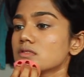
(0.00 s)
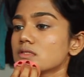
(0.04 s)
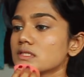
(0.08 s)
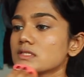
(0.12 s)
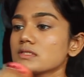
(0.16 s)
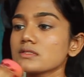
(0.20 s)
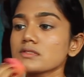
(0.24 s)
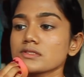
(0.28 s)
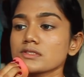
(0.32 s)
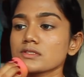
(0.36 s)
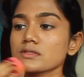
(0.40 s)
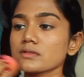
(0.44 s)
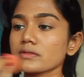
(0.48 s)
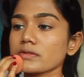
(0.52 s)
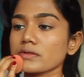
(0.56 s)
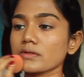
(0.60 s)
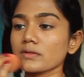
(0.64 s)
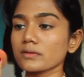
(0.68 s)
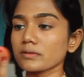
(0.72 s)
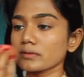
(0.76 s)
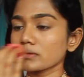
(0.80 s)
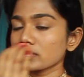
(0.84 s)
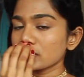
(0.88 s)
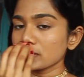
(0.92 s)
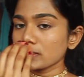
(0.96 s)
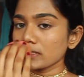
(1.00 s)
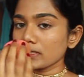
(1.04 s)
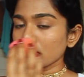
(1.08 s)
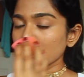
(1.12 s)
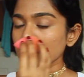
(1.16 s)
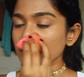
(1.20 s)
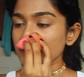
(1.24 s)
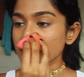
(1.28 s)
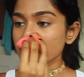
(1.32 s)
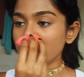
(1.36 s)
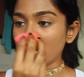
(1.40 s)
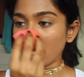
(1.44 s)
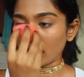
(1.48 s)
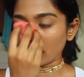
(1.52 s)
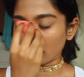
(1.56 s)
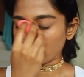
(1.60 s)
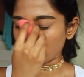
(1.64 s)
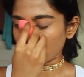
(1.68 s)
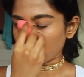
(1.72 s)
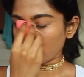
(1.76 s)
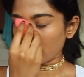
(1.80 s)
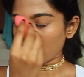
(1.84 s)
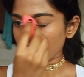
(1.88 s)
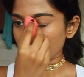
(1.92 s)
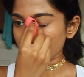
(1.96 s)
just to, you know, do a little check
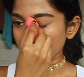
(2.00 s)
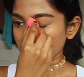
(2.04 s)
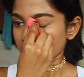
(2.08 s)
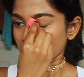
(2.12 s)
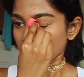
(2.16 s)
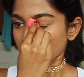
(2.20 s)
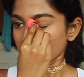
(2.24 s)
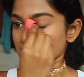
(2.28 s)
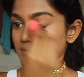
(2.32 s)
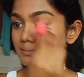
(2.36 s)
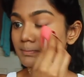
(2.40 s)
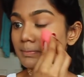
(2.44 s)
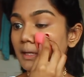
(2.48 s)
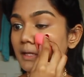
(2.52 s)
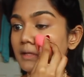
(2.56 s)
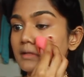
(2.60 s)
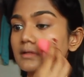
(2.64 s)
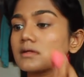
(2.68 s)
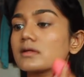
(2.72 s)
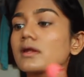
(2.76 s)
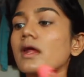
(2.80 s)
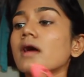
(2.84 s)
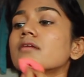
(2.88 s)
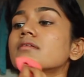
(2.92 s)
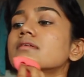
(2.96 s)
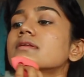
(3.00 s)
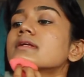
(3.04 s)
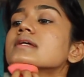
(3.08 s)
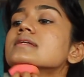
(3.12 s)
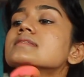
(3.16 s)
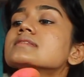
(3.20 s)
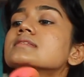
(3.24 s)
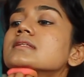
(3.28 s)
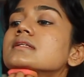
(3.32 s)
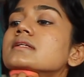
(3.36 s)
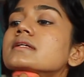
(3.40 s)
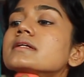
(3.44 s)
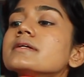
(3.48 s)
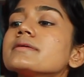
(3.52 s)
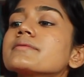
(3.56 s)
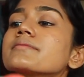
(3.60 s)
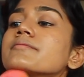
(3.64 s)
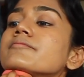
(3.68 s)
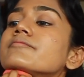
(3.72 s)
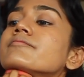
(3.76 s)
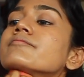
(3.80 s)
that everything is blended out nicely.